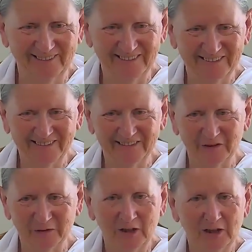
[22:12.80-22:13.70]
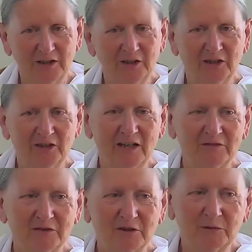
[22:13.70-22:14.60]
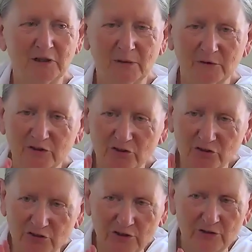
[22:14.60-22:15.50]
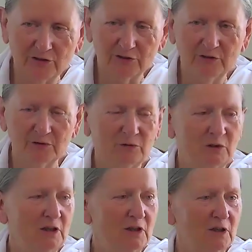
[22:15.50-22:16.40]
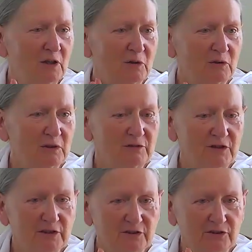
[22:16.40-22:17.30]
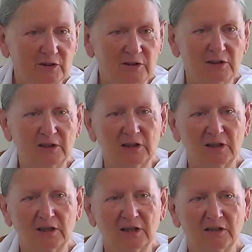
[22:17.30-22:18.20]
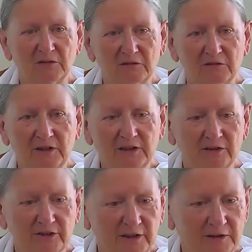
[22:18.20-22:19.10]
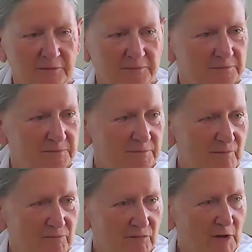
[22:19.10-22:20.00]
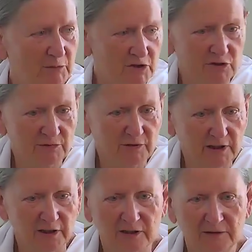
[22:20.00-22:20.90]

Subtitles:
So you have to be able to see through all of this fakery, because it's fake,